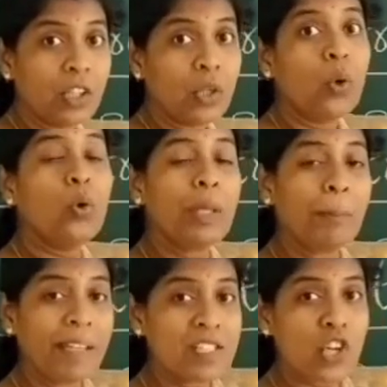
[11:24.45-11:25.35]
who
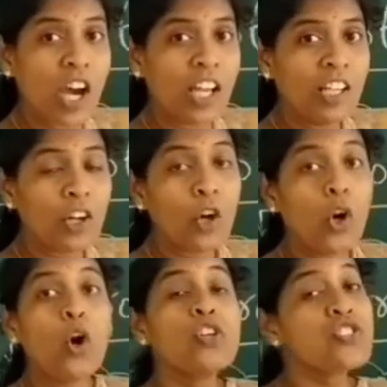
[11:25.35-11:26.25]
depends on
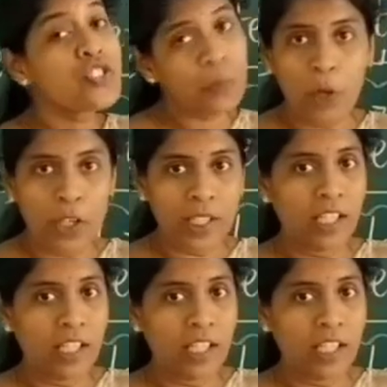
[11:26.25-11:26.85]
host body.